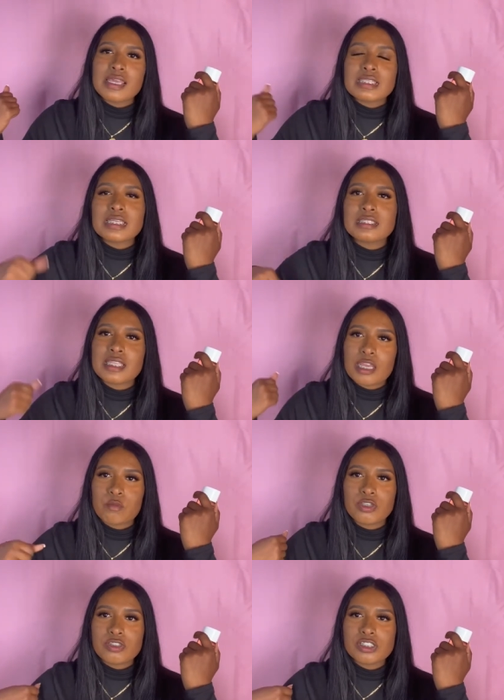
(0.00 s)
they say that
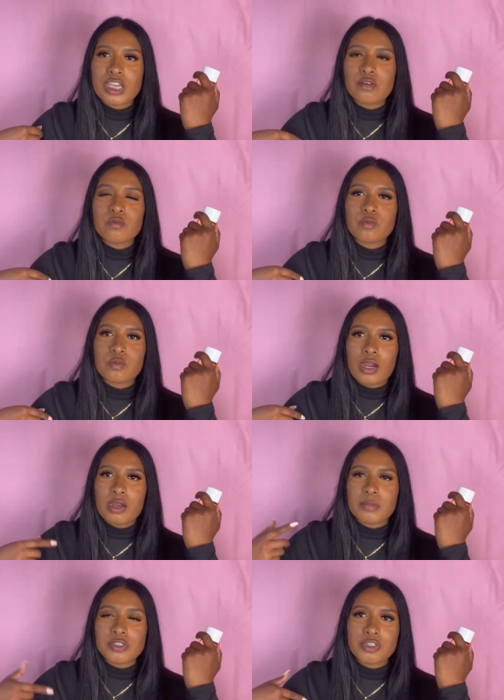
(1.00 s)
when you shave
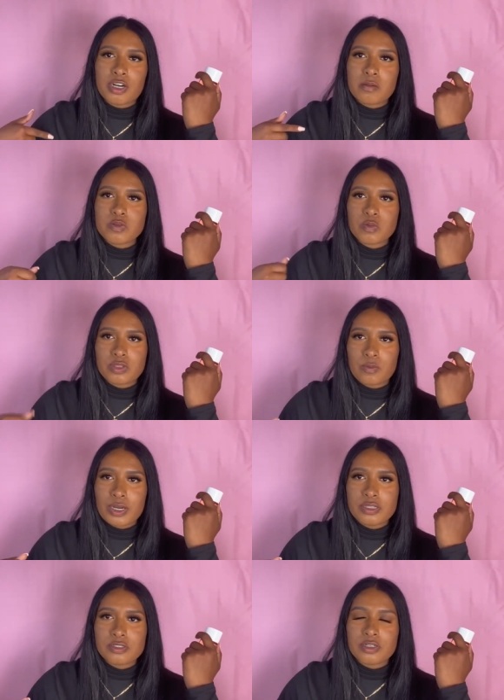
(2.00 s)
um, under your arms with a
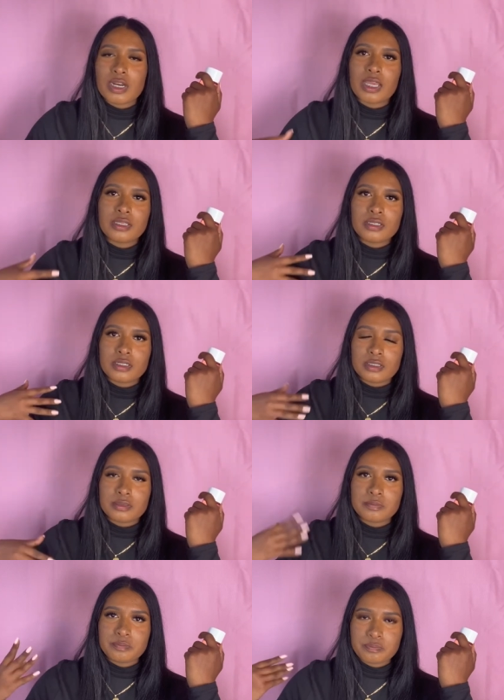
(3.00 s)
razor, like...
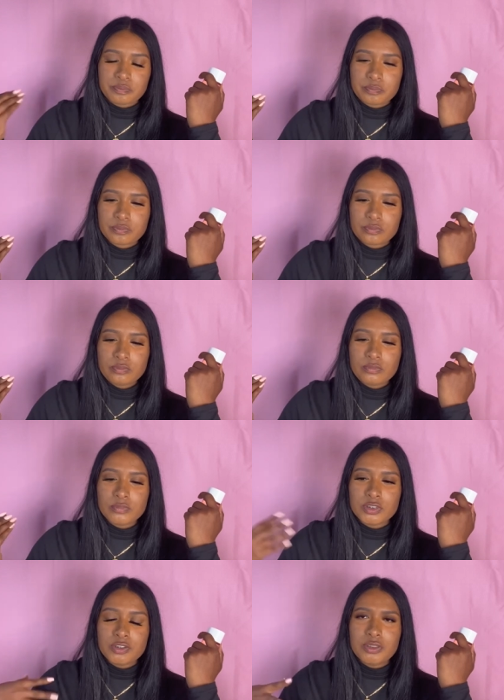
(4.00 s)
Um,
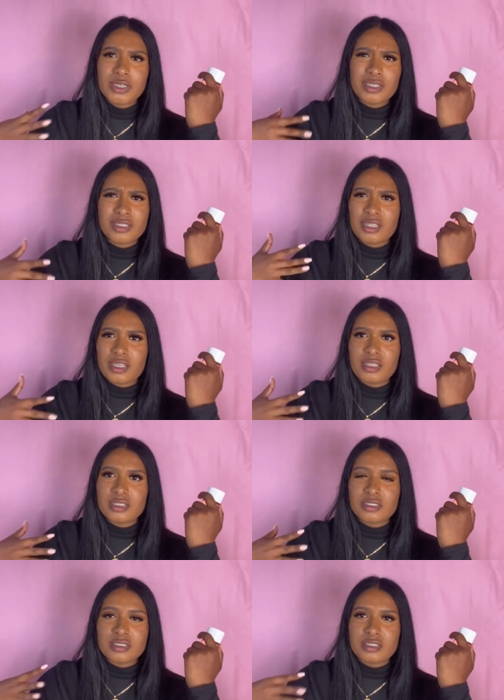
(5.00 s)
you get like
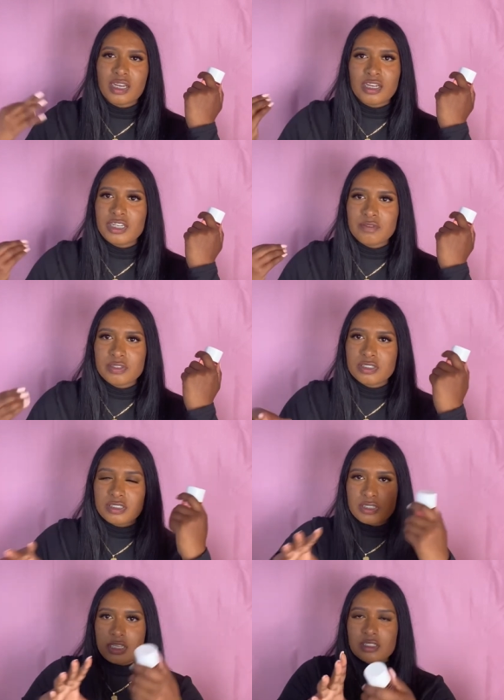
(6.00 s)
uneven
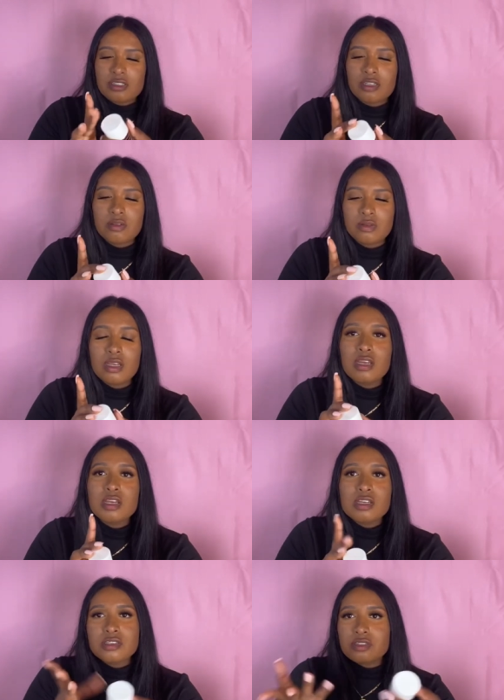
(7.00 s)
skin tone
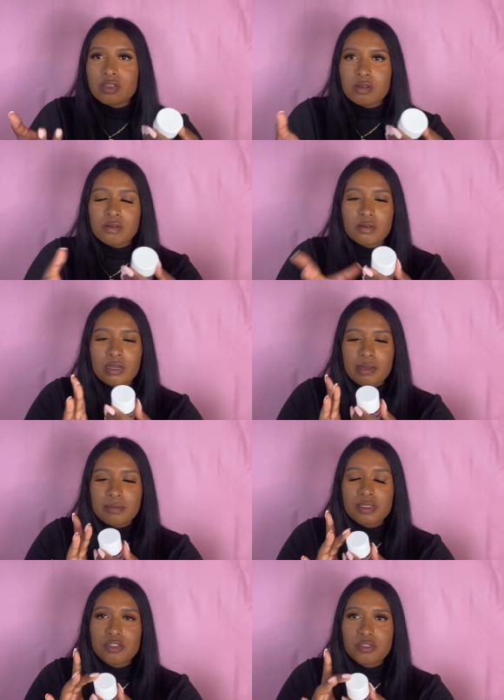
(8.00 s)
so I've
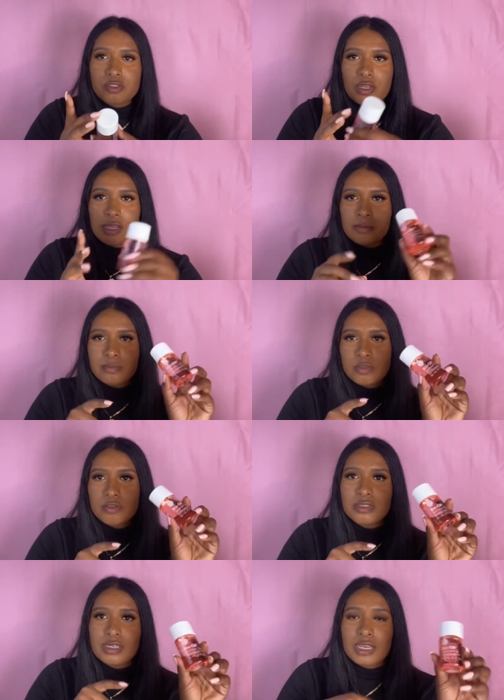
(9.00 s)
been um,
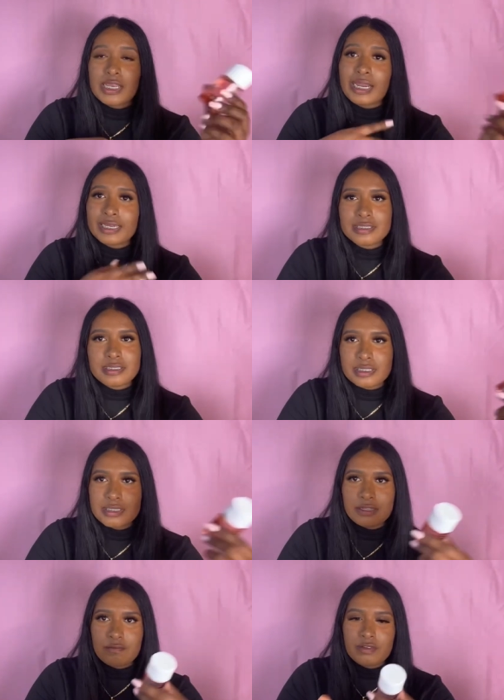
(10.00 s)
using it and I can see a
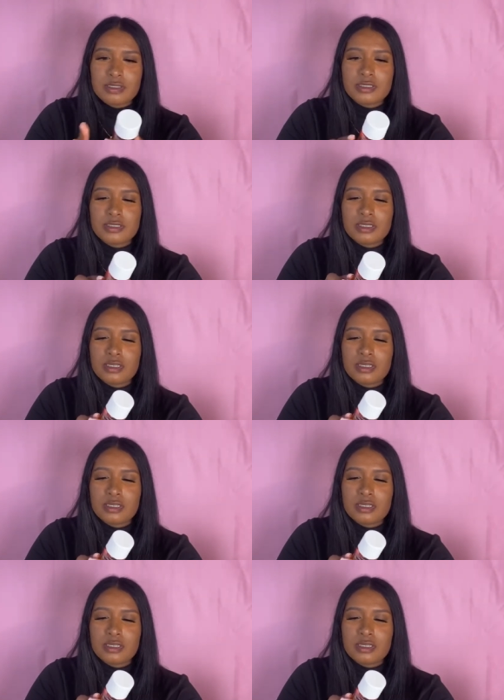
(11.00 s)
difference.